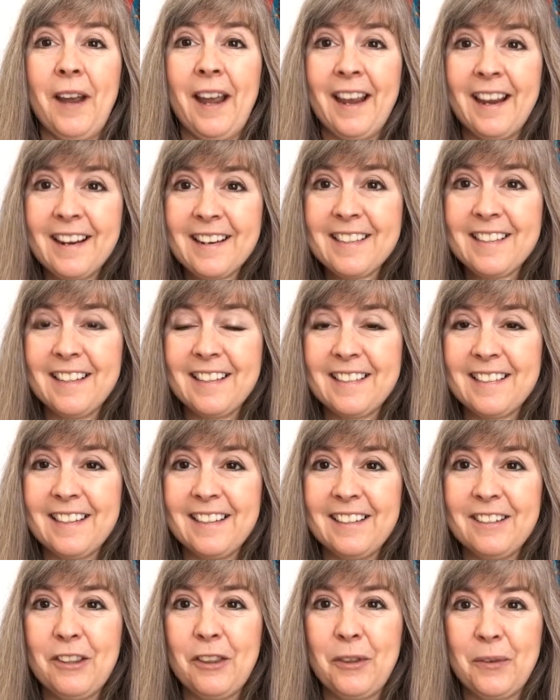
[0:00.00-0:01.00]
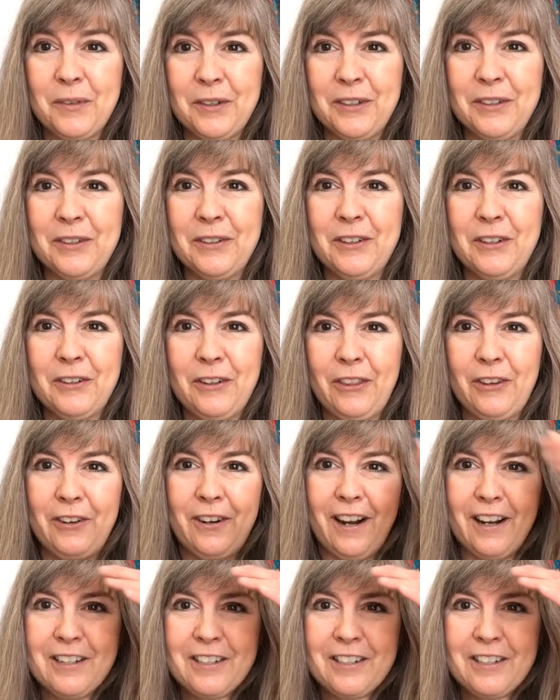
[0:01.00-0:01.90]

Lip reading: access it through your third eye